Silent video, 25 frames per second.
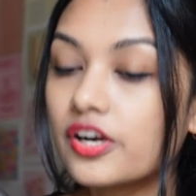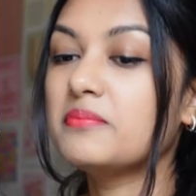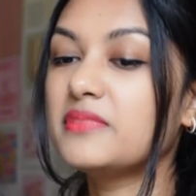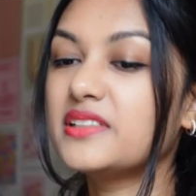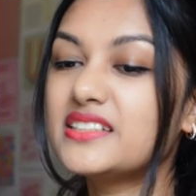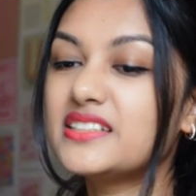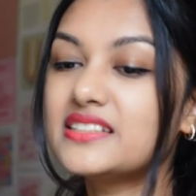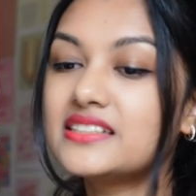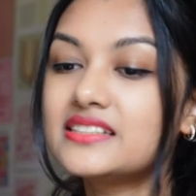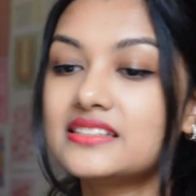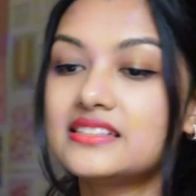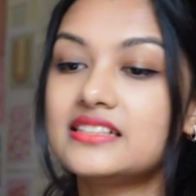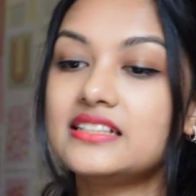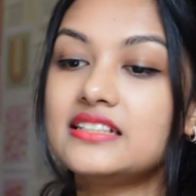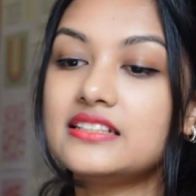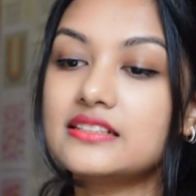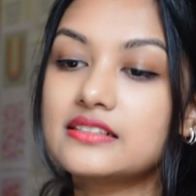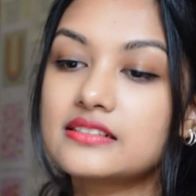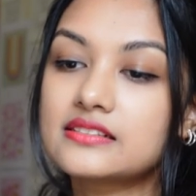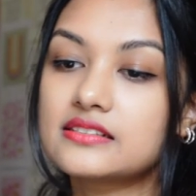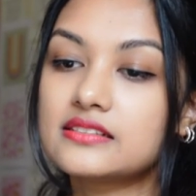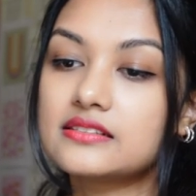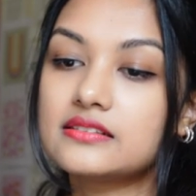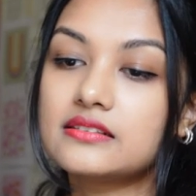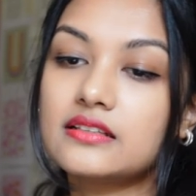But since he
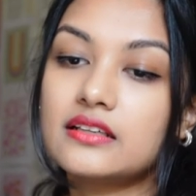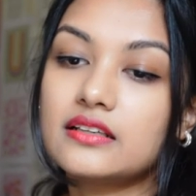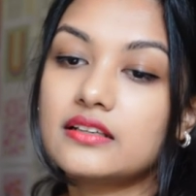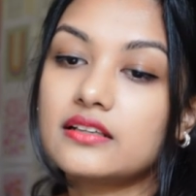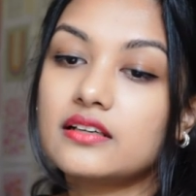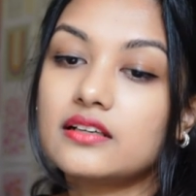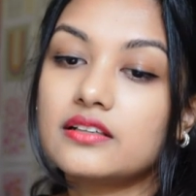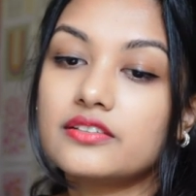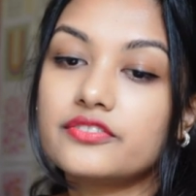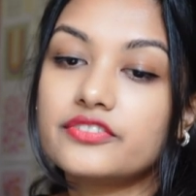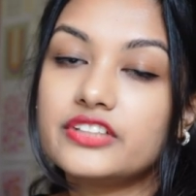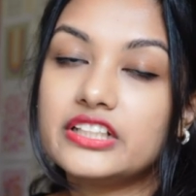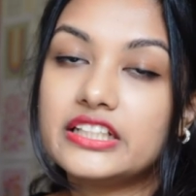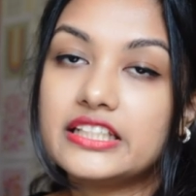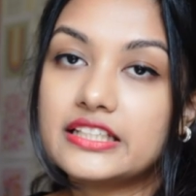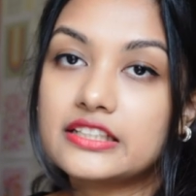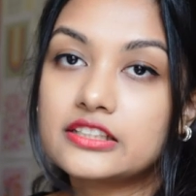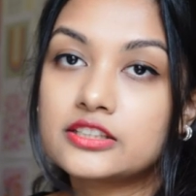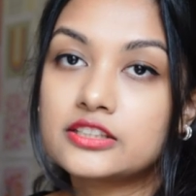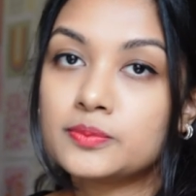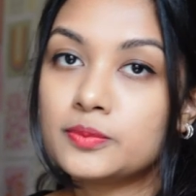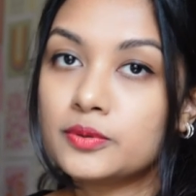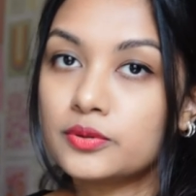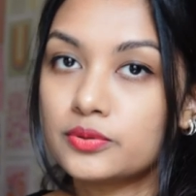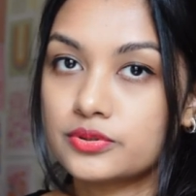doesn't, I can't really
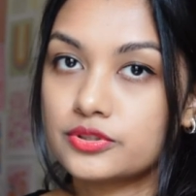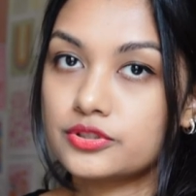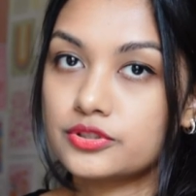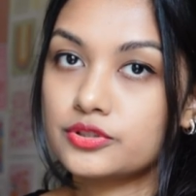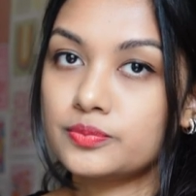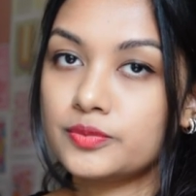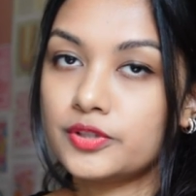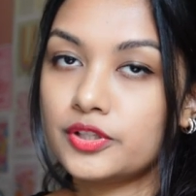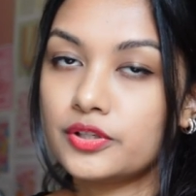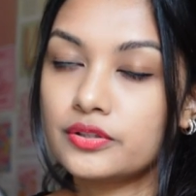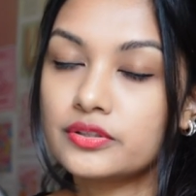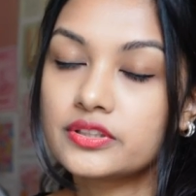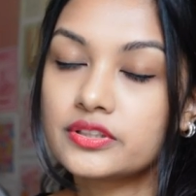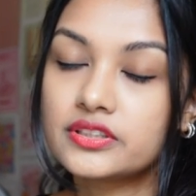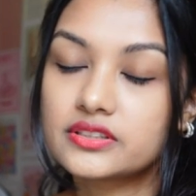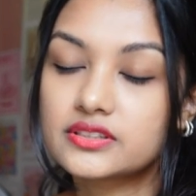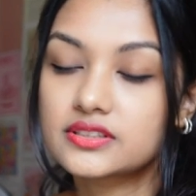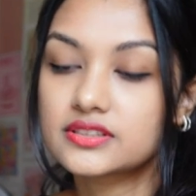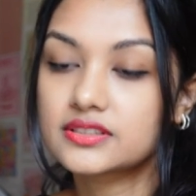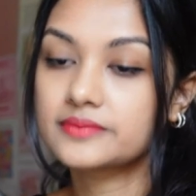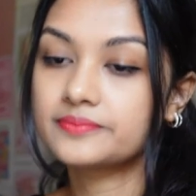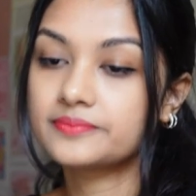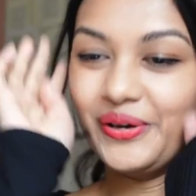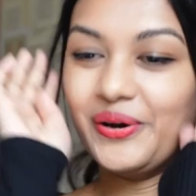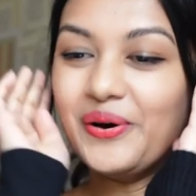explore, to be
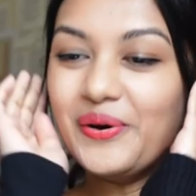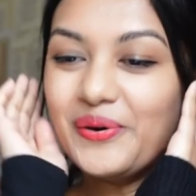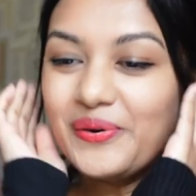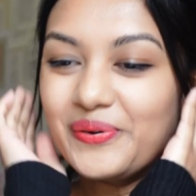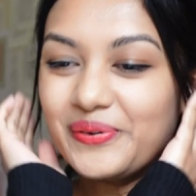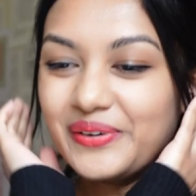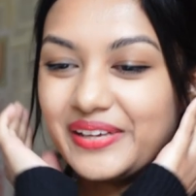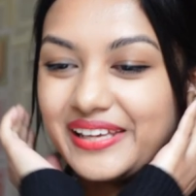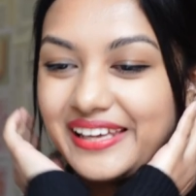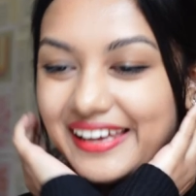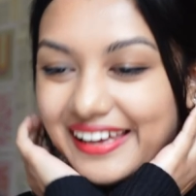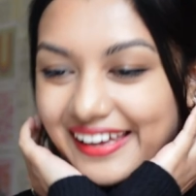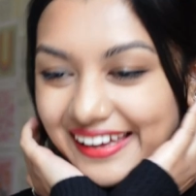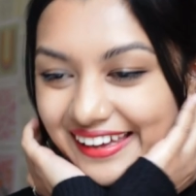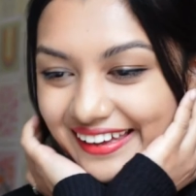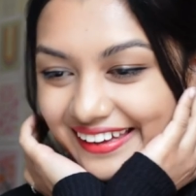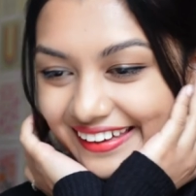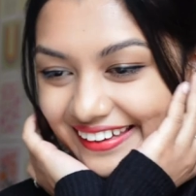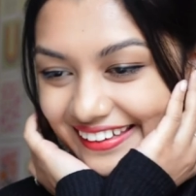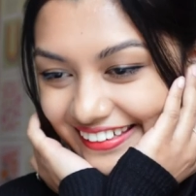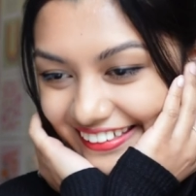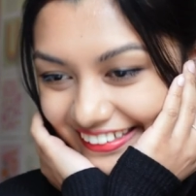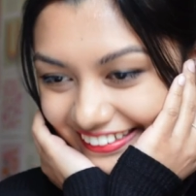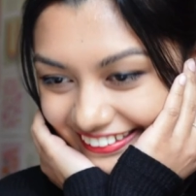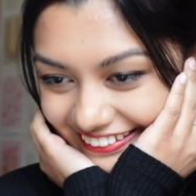honest.
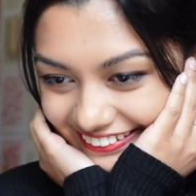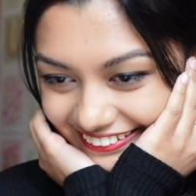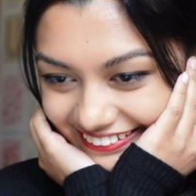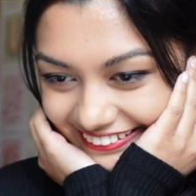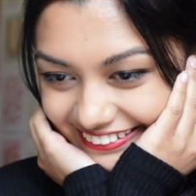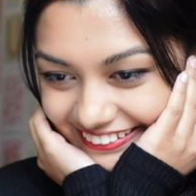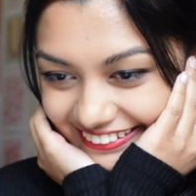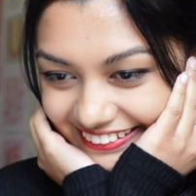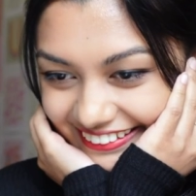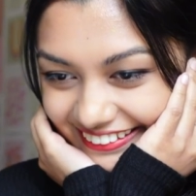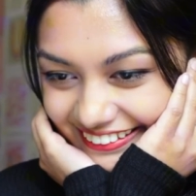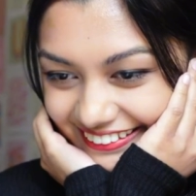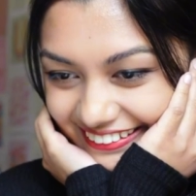Okay.